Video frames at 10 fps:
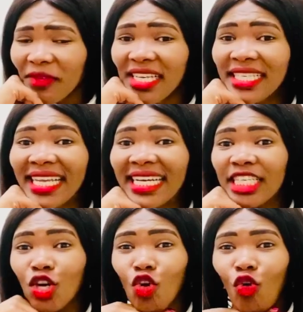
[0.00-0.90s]

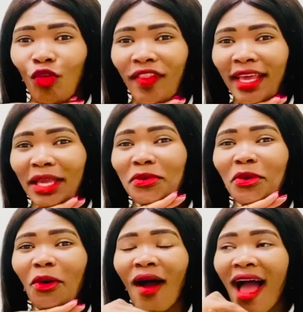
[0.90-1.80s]
studying law there. You
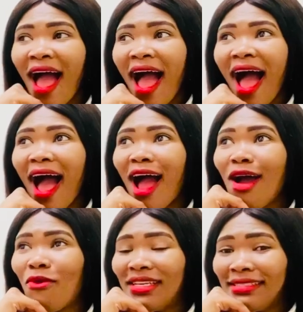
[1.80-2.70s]
know,
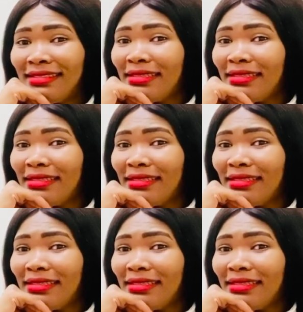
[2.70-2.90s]
I was